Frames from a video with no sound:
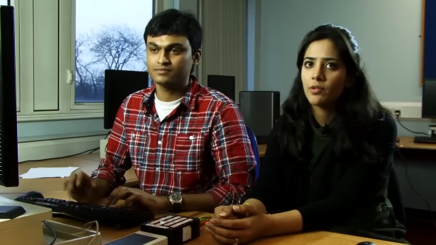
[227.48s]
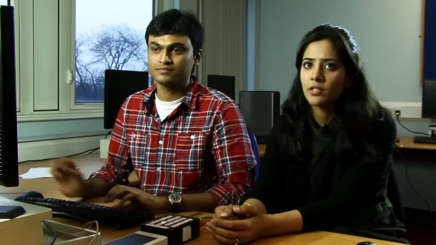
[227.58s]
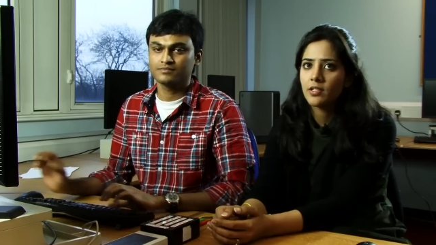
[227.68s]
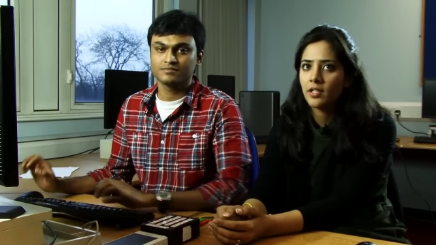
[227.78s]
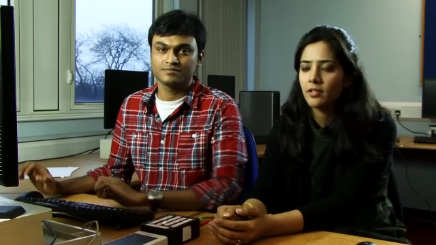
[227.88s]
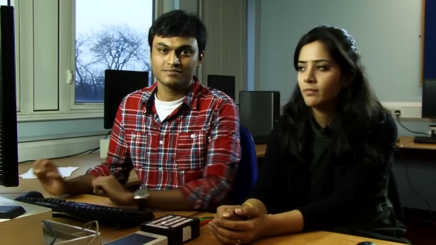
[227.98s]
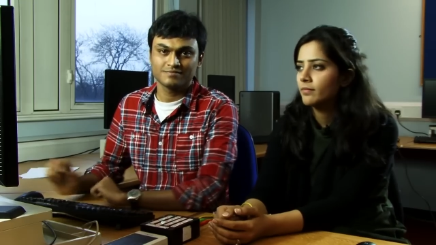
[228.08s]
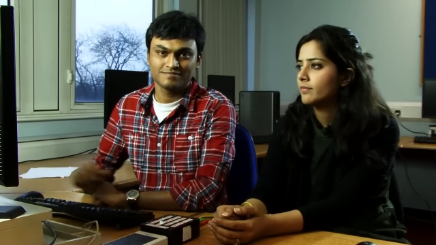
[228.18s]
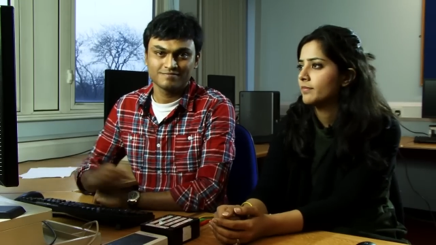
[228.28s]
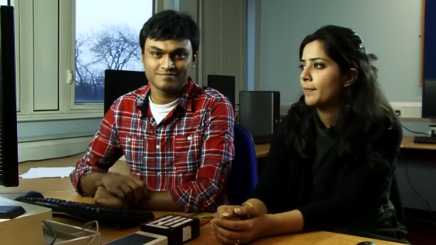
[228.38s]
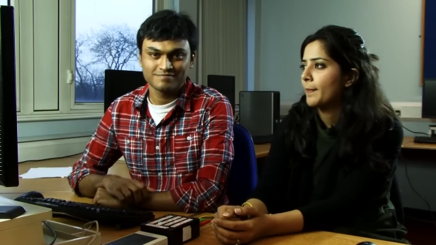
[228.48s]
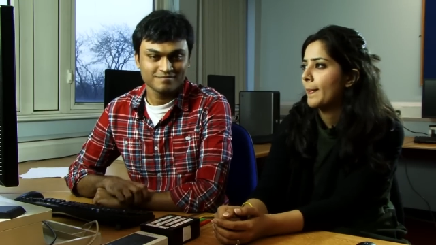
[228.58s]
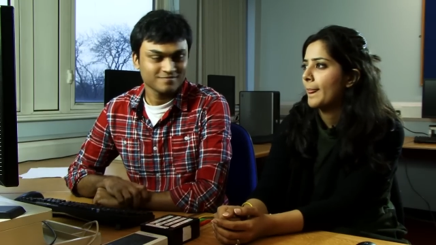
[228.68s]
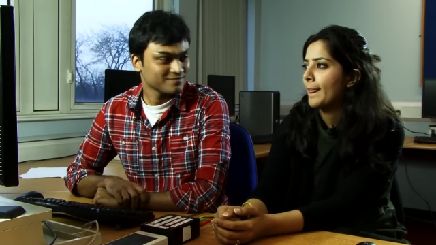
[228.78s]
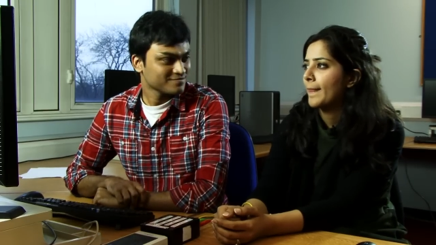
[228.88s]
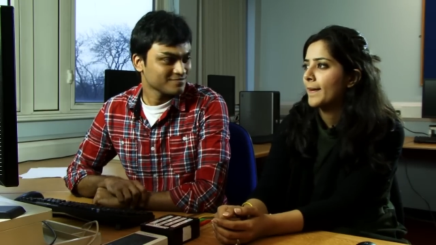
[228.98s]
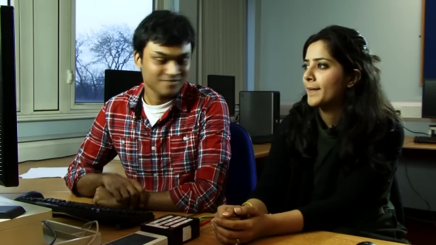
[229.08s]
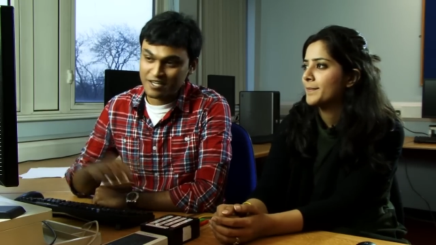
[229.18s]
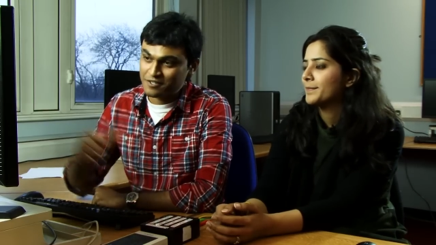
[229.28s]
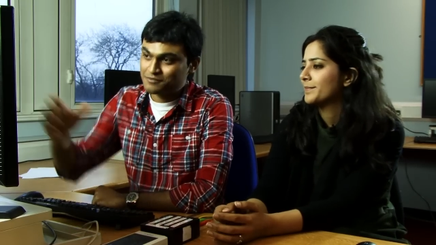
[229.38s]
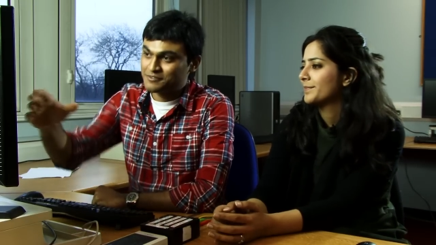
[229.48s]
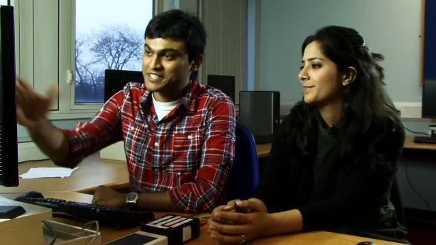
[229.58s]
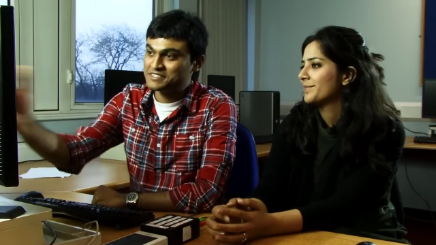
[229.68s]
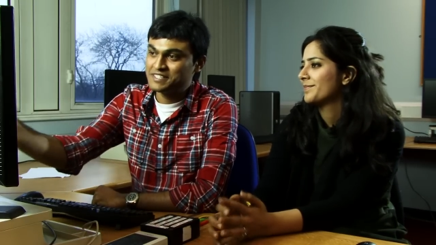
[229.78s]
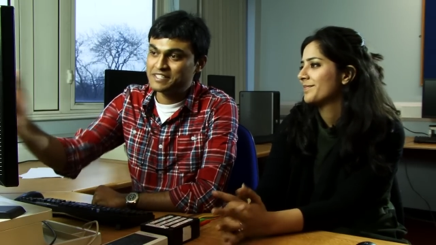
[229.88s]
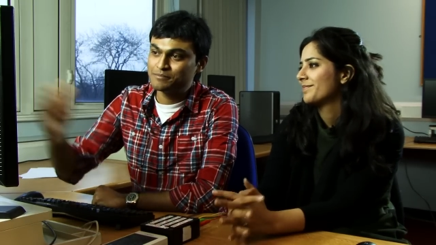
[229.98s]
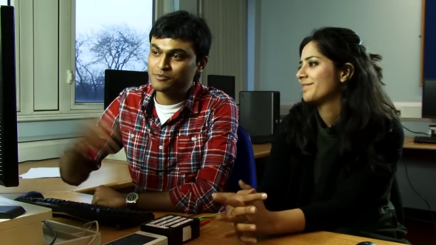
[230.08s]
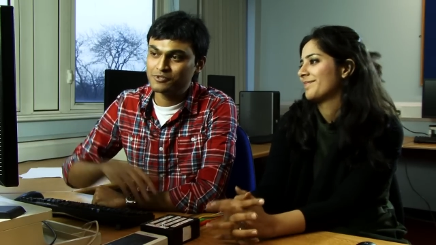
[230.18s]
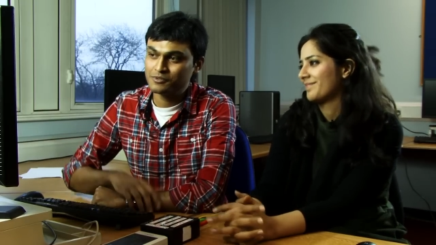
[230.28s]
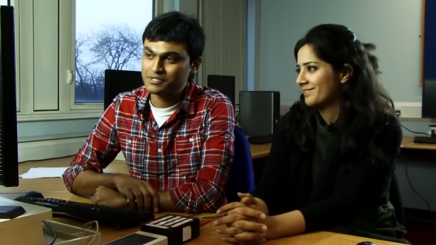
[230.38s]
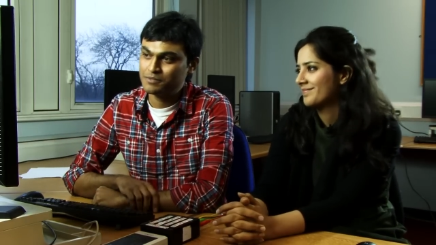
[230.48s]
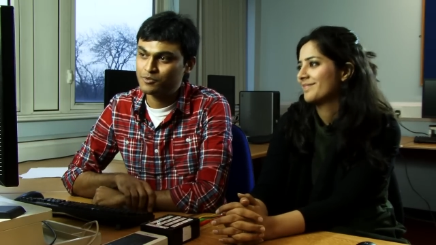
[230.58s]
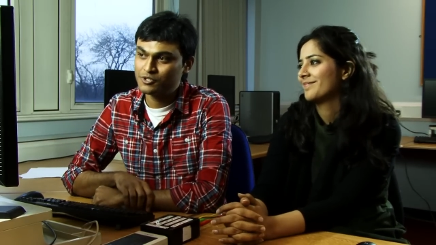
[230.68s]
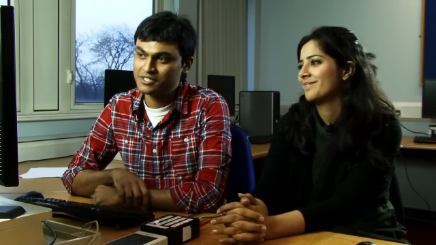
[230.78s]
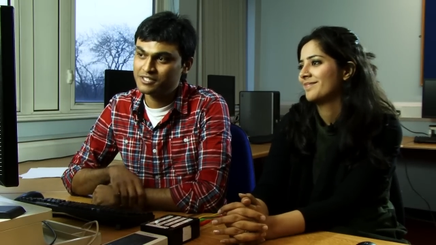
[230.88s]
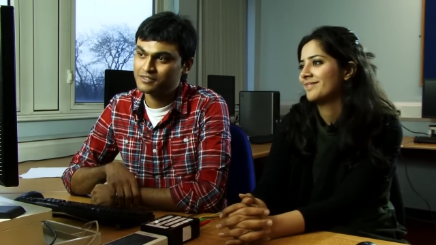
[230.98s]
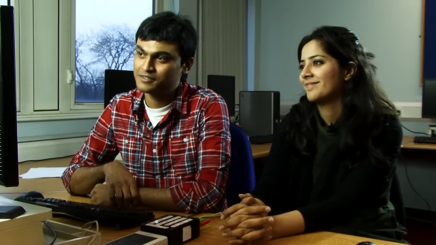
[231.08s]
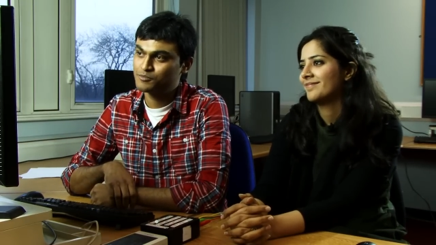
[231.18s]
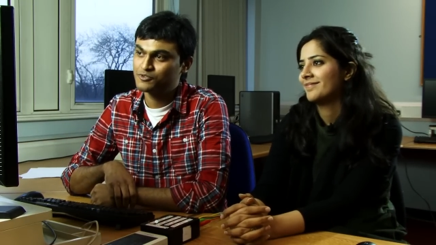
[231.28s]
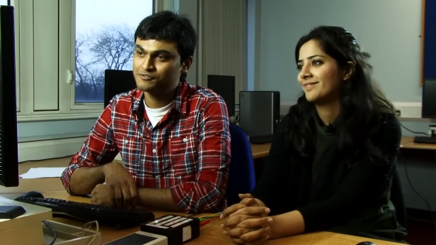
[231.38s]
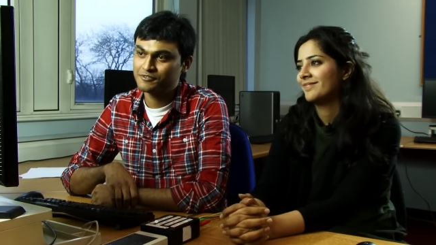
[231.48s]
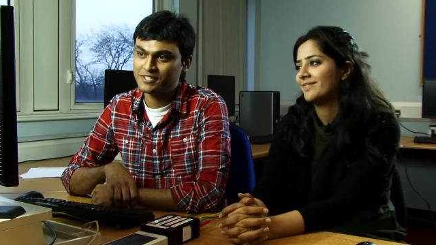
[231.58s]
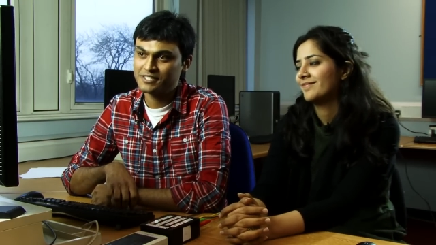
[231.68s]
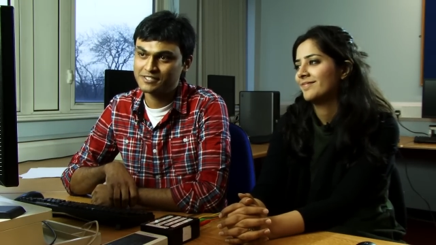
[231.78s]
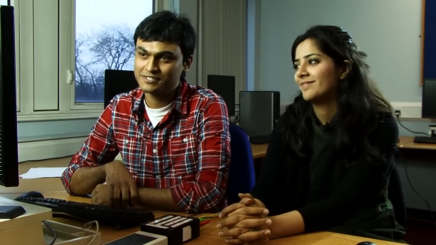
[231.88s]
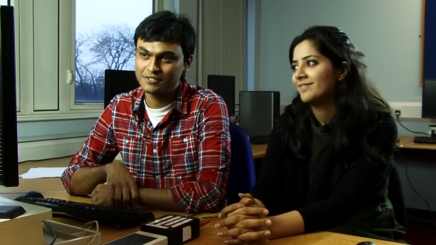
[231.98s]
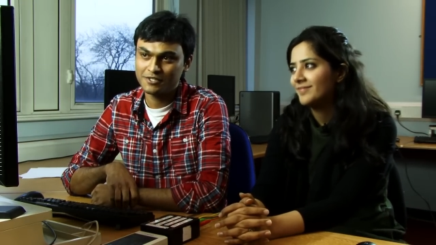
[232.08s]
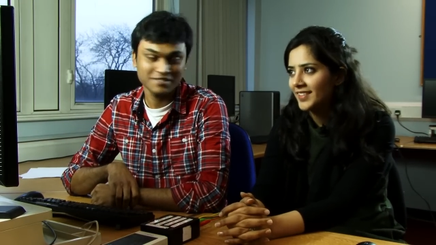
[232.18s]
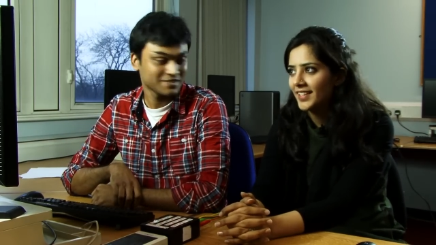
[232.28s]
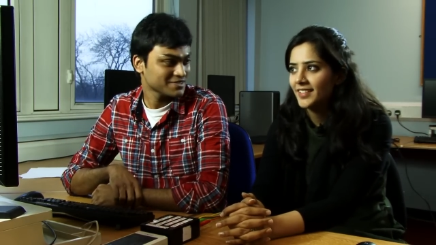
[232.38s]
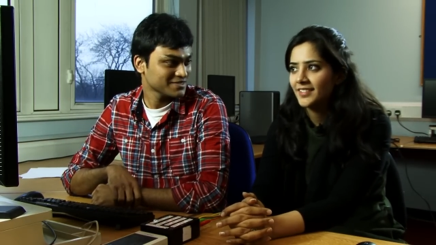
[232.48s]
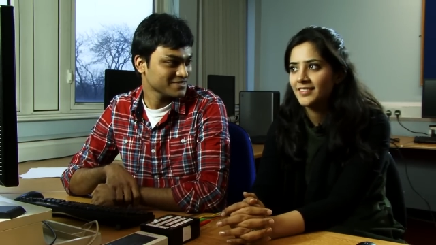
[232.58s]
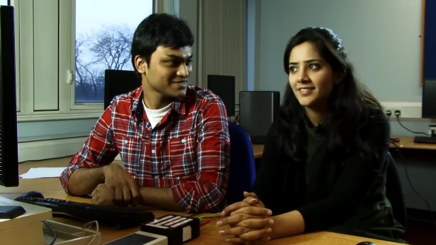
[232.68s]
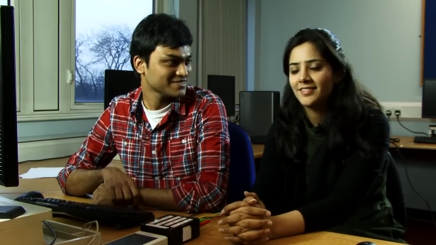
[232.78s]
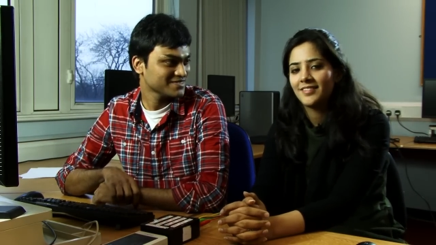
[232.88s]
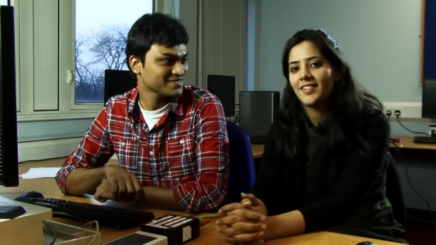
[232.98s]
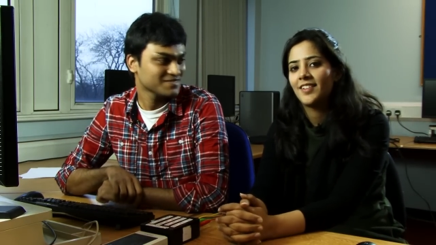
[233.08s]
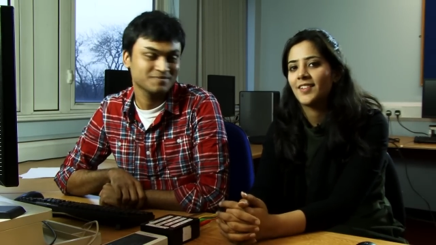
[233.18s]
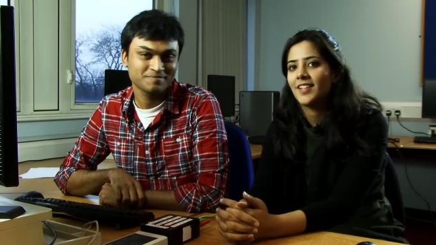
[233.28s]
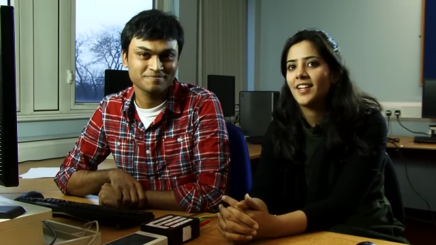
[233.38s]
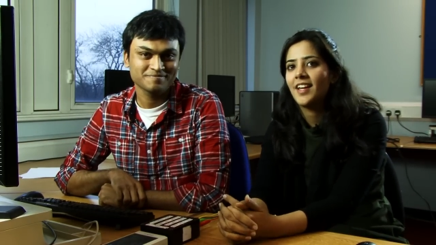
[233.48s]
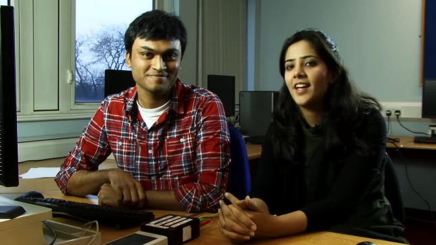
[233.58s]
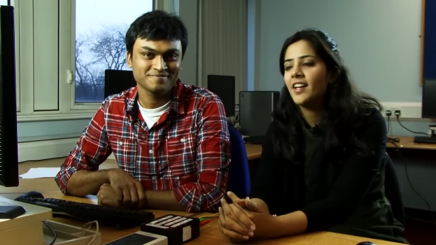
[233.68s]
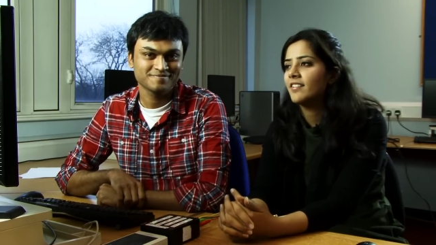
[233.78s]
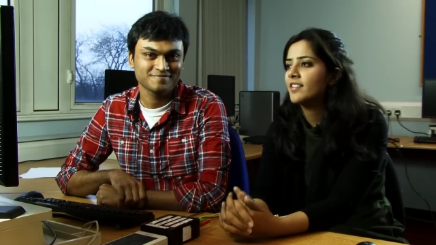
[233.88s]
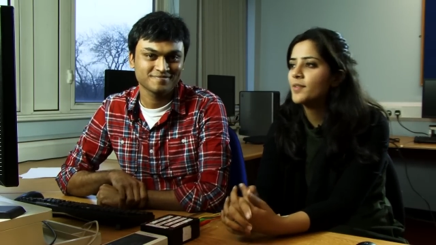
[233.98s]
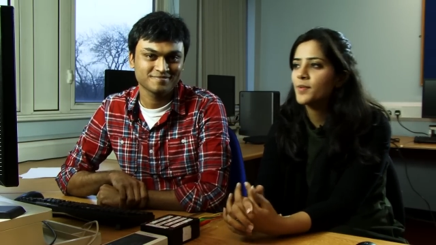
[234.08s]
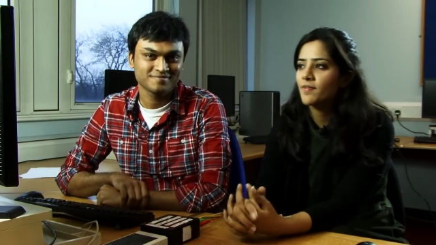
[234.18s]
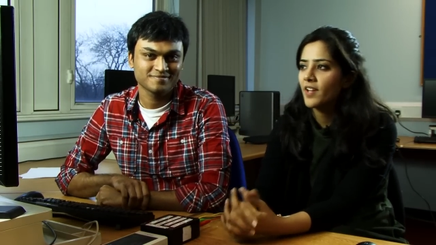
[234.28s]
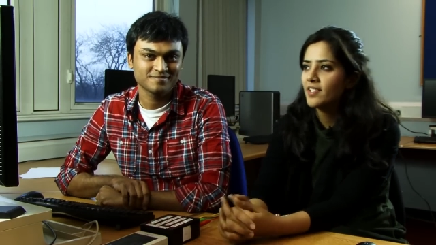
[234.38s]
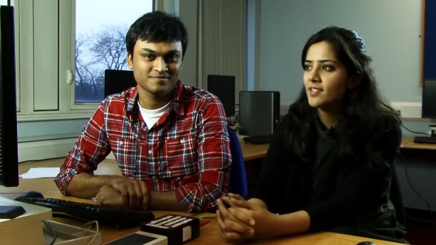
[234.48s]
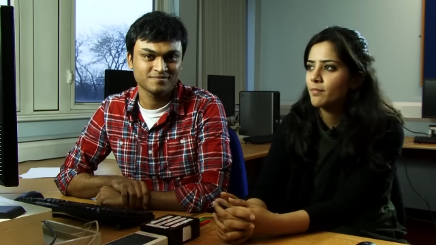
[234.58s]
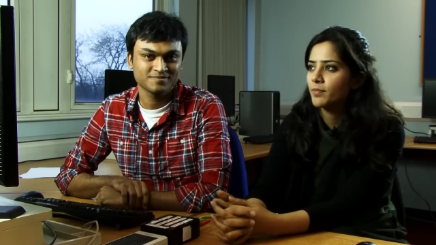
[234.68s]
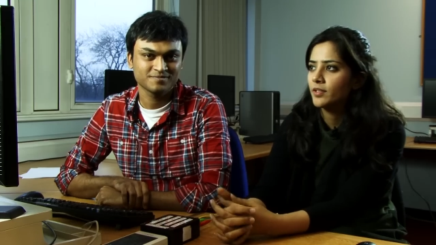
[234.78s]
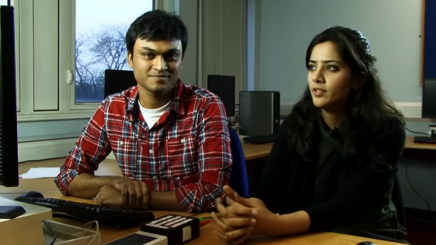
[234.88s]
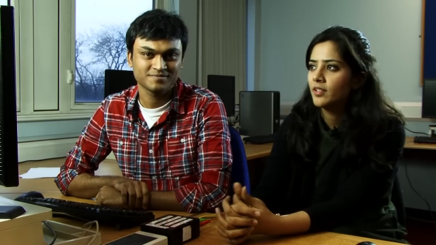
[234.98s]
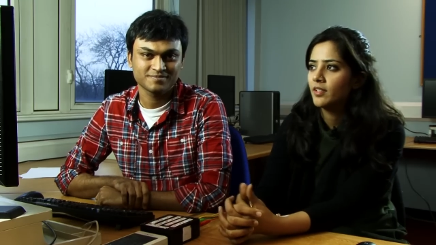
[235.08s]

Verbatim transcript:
Speaker 1: real time.
Speaker 2: There you go. We can see the bo see both the removed 50 hertz noise. Yeah.
Speaker 1: Okay. And this was very simple.